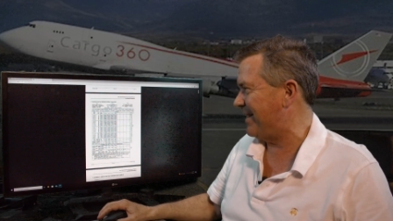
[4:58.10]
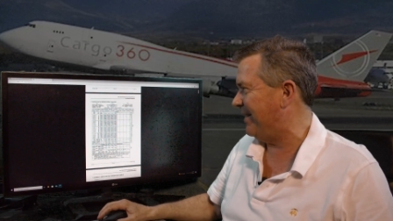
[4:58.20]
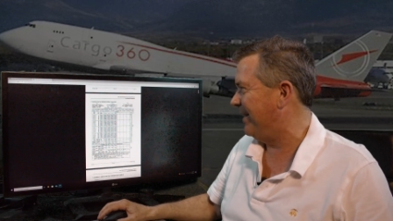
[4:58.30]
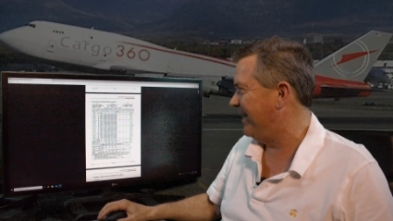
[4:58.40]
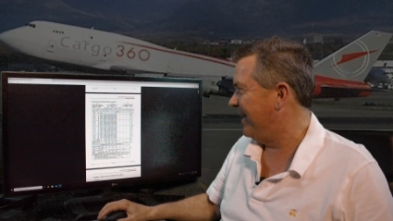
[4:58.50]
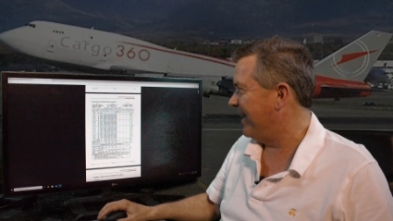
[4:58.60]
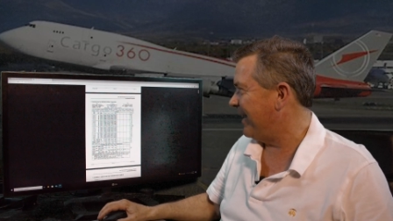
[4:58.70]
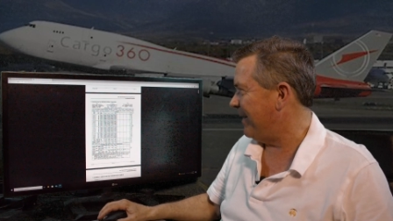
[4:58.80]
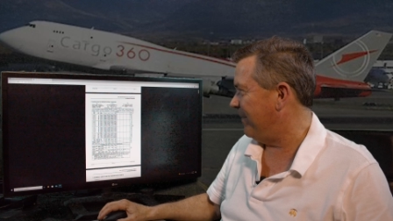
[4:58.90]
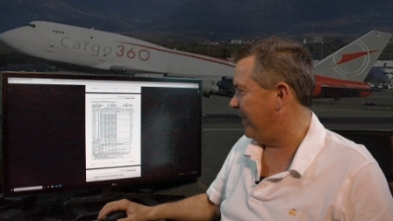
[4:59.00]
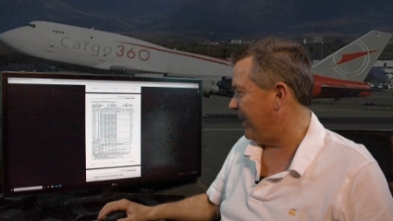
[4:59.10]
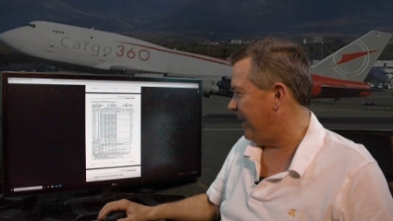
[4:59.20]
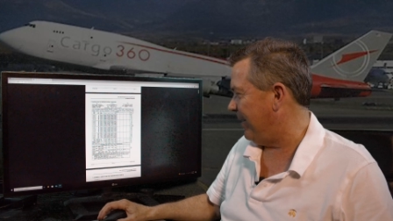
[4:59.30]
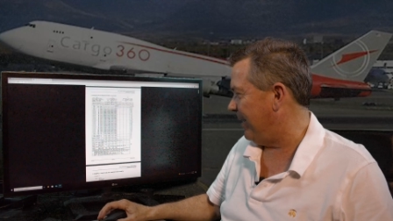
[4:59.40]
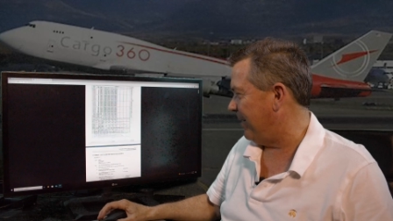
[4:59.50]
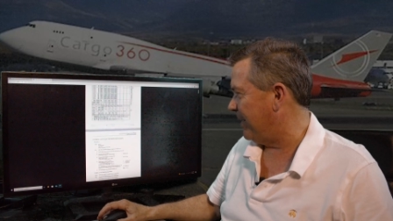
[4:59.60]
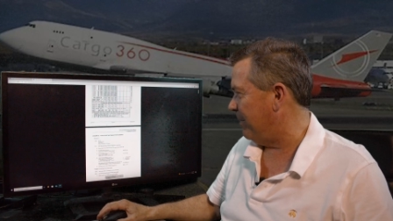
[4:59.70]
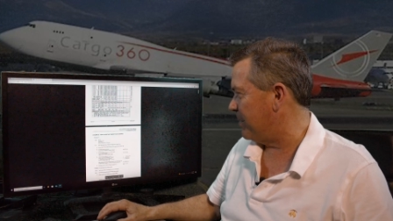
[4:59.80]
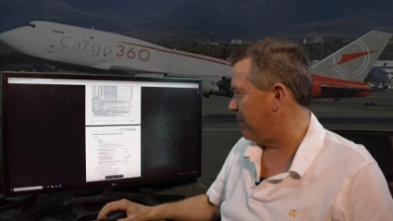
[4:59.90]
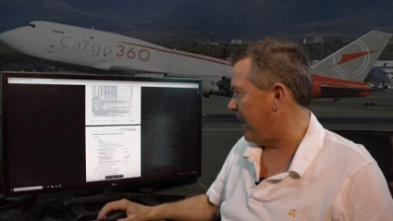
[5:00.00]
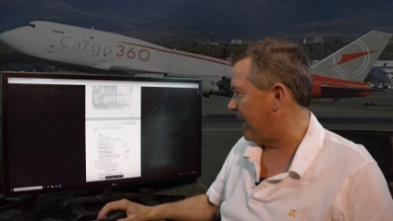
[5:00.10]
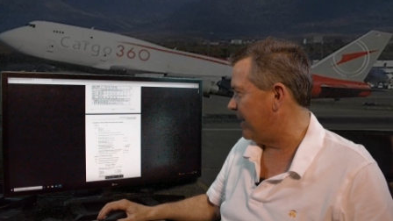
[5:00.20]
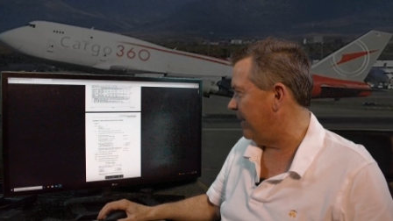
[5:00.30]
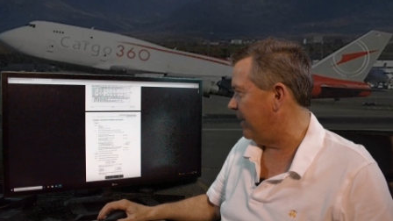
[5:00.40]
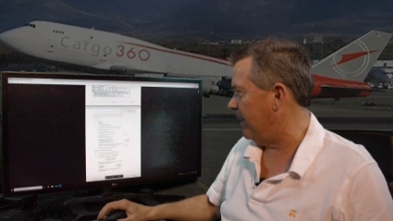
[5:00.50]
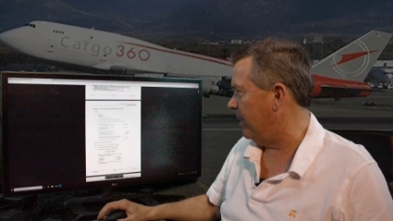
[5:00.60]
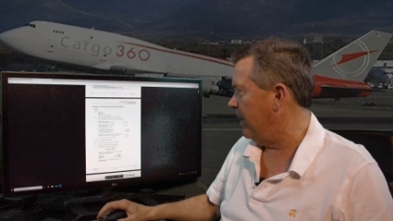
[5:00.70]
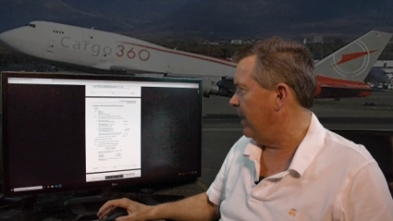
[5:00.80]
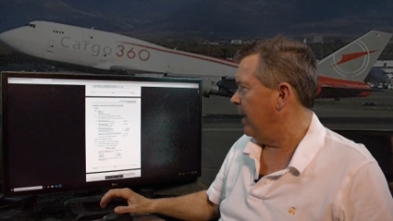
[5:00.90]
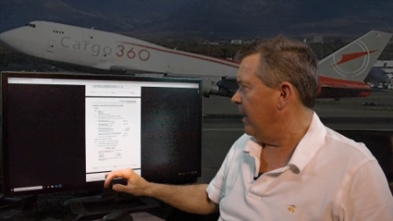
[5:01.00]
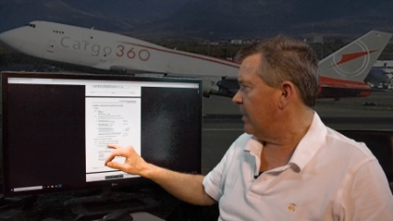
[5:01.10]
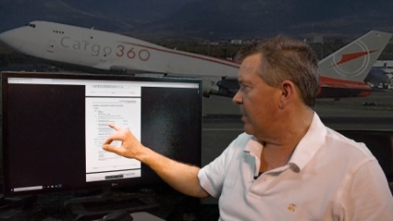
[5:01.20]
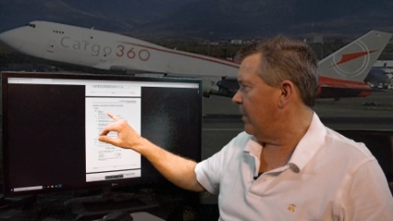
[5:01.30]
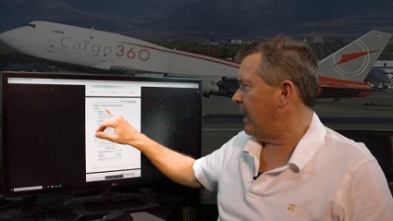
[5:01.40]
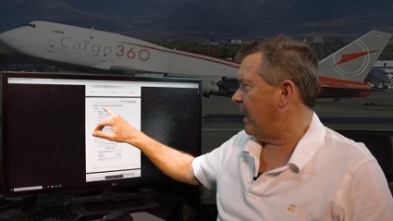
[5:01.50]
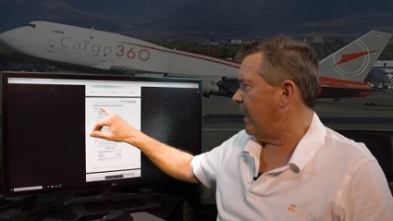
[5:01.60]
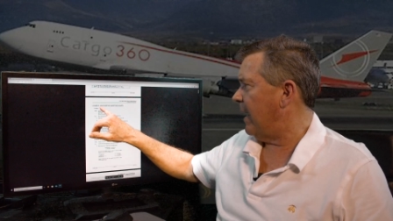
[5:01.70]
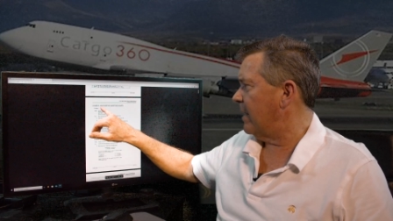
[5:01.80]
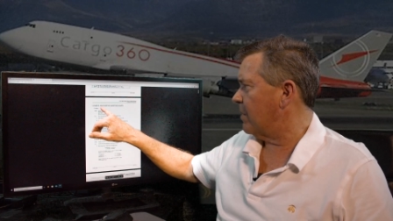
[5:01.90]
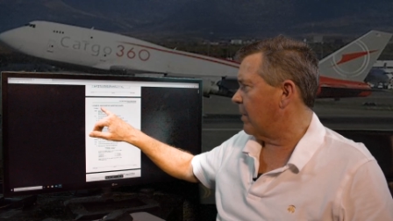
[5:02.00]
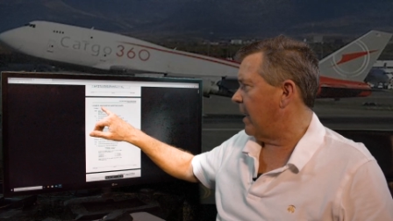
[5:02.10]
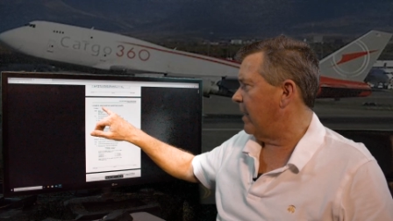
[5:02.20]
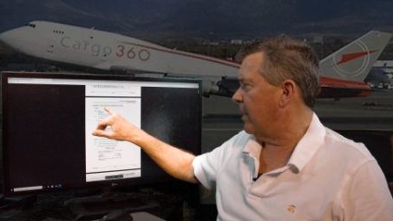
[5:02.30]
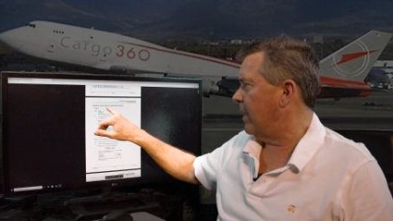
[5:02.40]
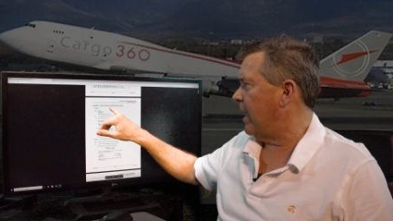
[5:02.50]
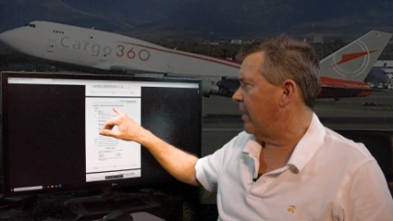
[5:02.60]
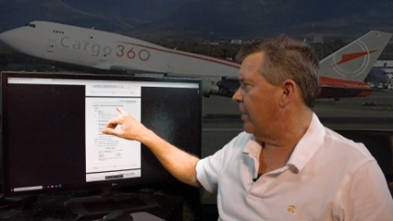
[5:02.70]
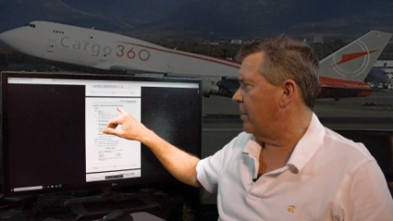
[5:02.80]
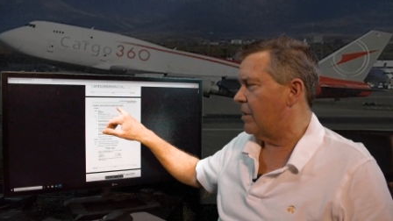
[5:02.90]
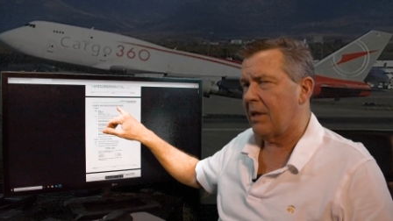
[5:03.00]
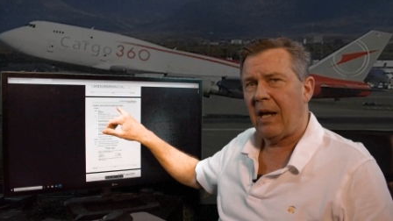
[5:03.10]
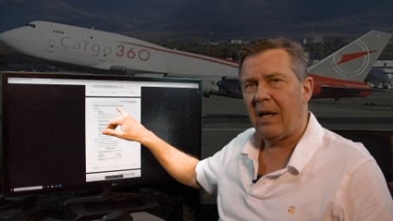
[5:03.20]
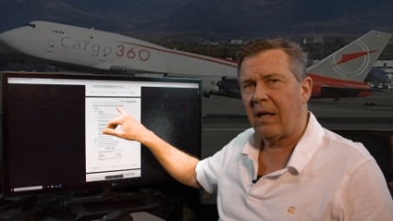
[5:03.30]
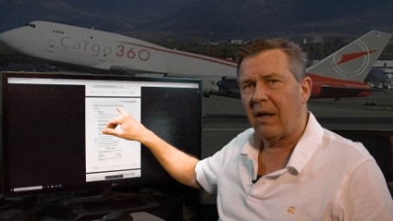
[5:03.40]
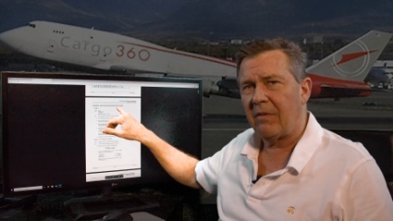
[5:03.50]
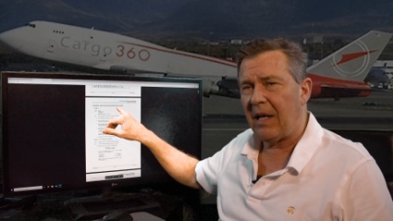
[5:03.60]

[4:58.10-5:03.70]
so kind of funny how that all comes back to you, you know. So yeah, it has it right here, how to use the takeoff